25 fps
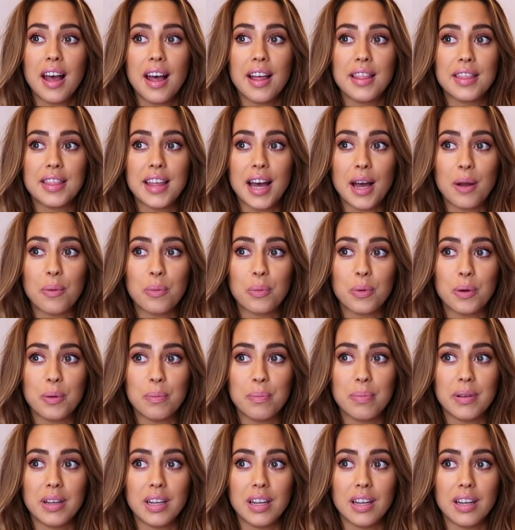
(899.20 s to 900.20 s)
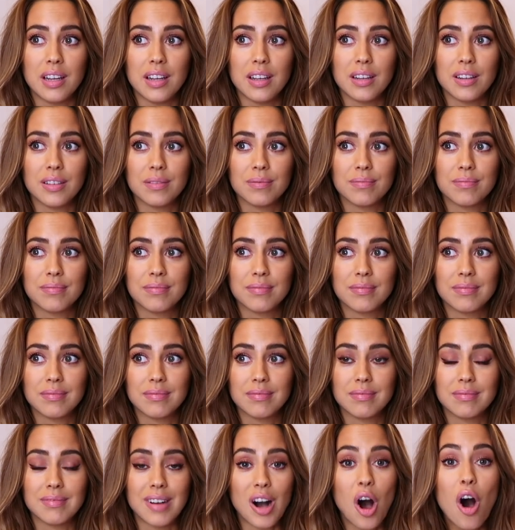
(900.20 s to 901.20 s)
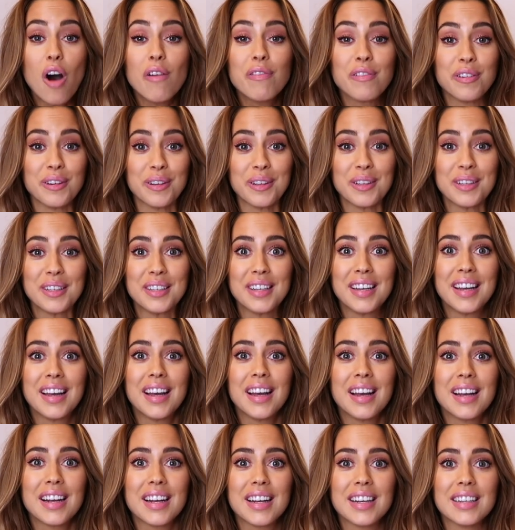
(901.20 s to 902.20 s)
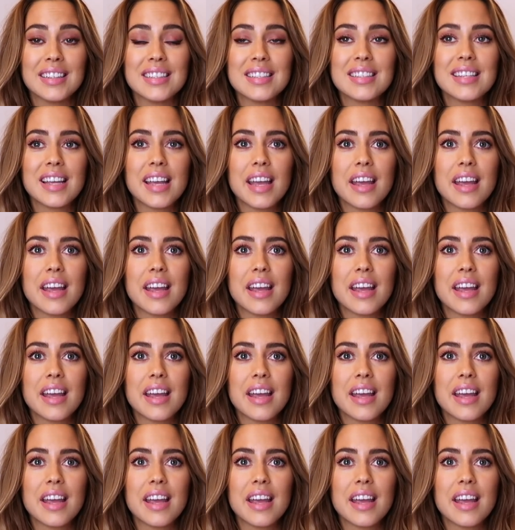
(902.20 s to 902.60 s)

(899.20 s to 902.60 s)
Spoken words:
and that would be awful, because